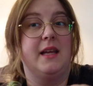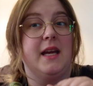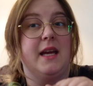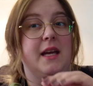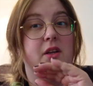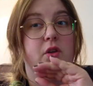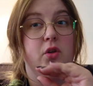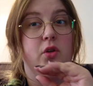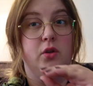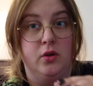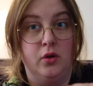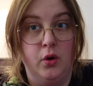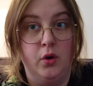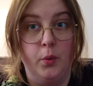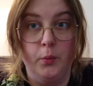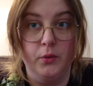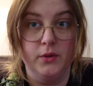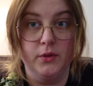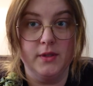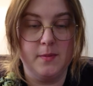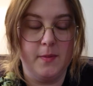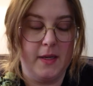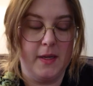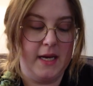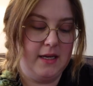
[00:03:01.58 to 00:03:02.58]
like
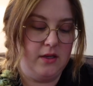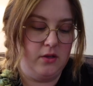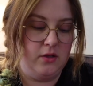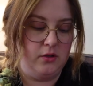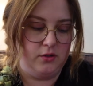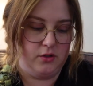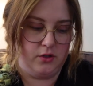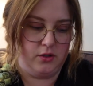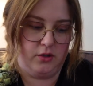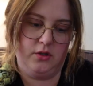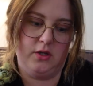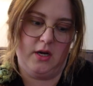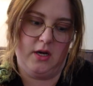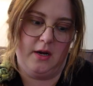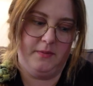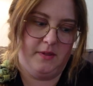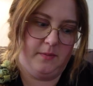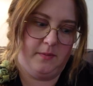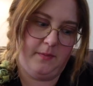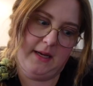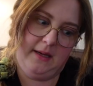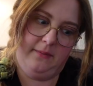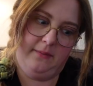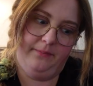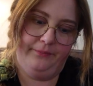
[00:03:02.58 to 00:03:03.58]
normal speed, not two times
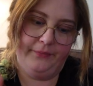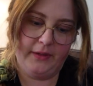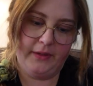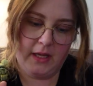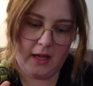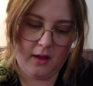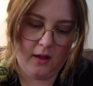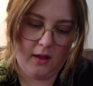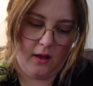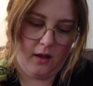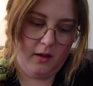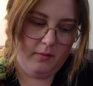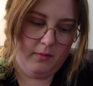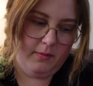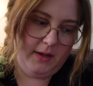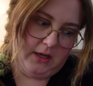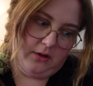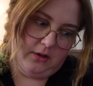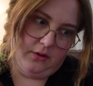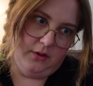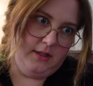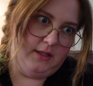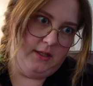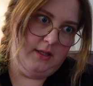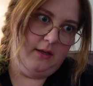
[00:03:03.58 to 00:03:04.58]
speed
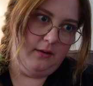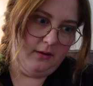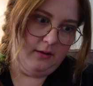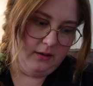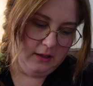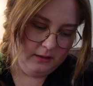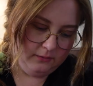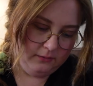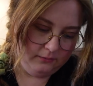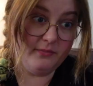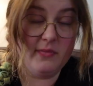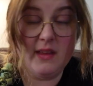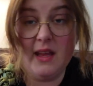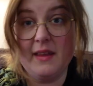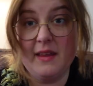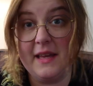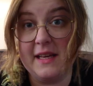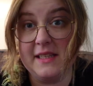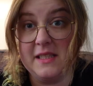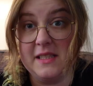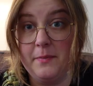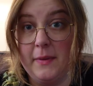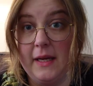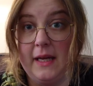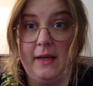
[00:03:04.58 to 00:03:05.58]
because
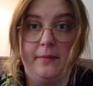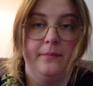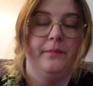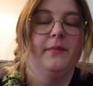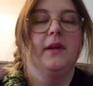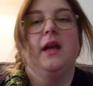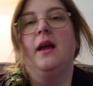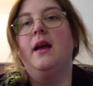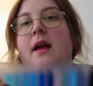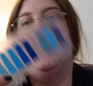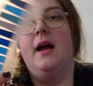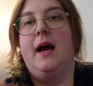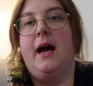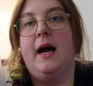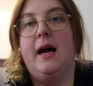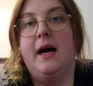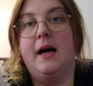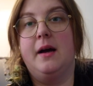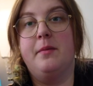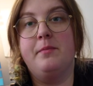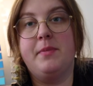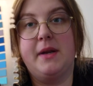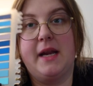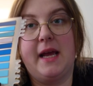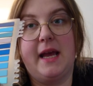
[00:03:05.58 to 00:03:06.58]
that's me.
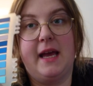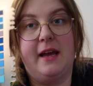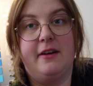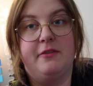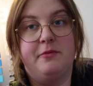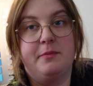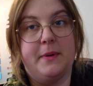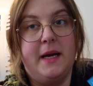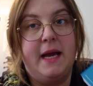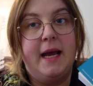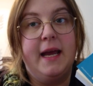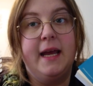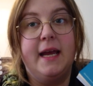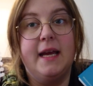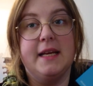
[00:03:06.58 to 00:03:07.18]
Um, but I have my